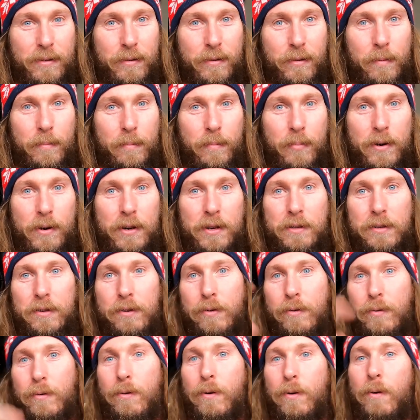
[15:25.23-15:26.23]
So the priest
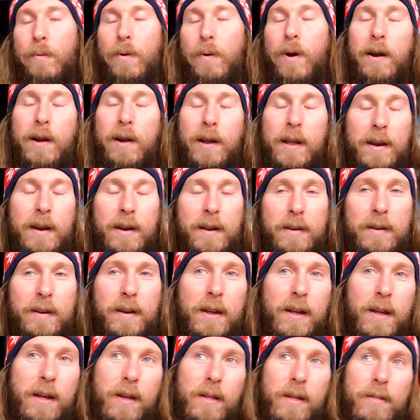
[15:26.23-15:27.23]
threw a rock at it,
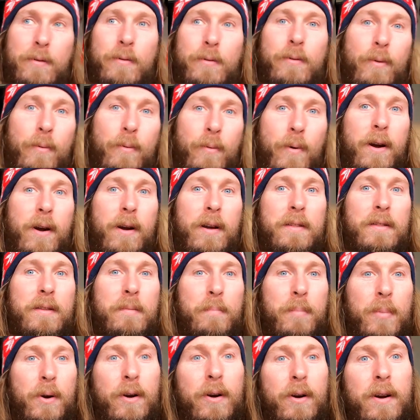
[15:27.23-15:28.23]
threw a rock at the
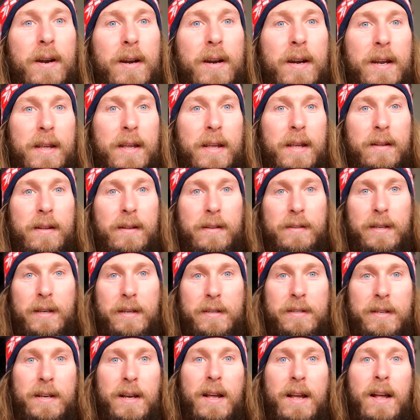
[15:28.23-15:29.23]
bird, and he killed
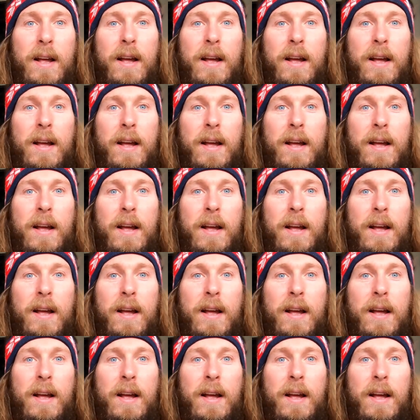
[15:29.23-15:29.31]
it.